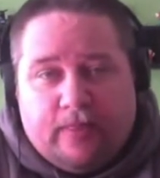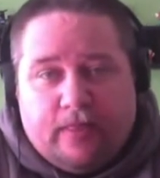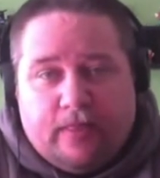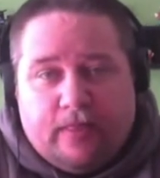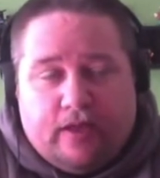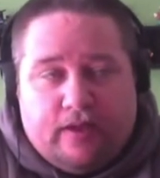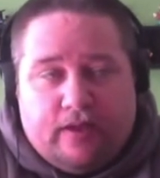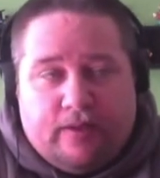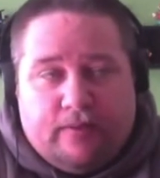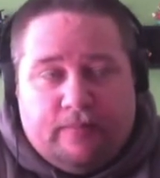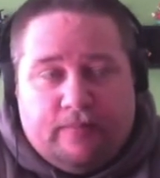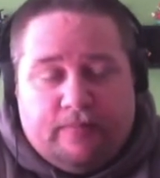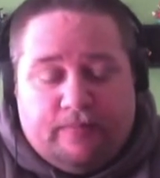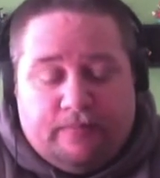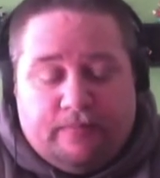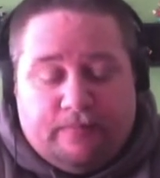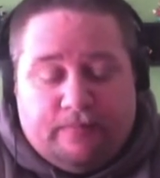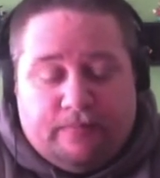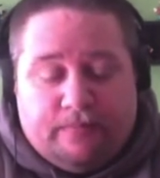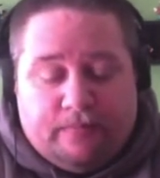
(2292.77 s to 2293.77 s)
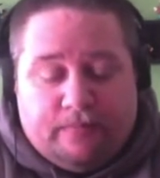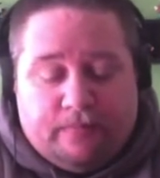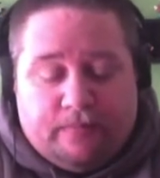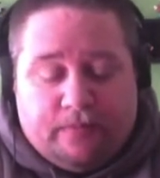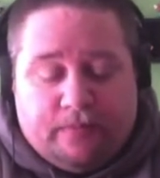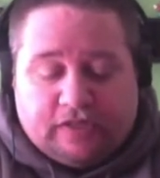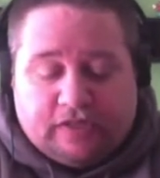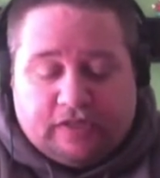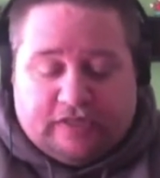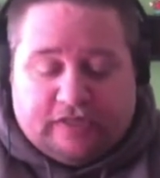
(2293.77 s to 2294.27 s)

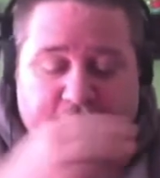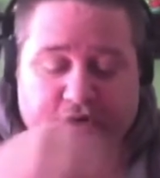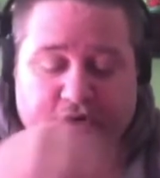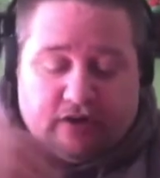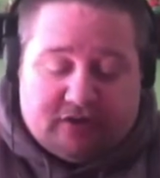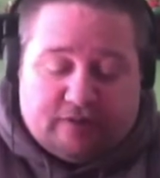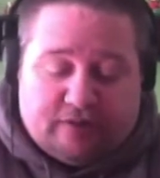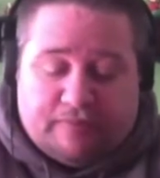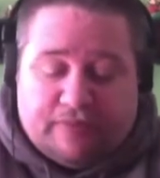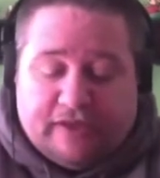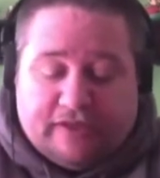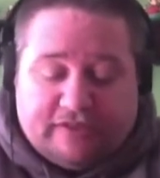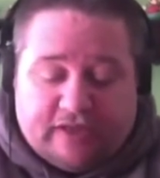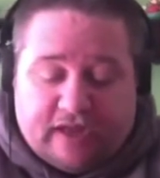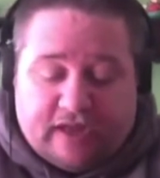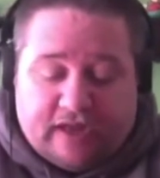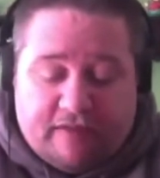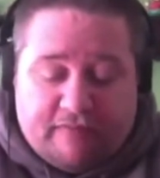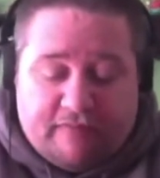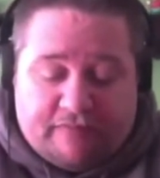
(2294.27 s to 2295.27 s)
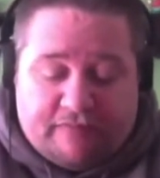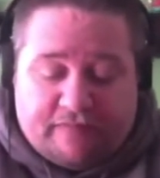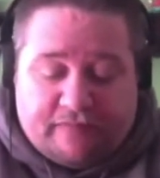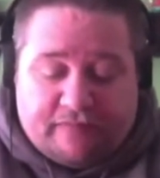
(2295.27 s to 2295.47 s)
because here are some things that I've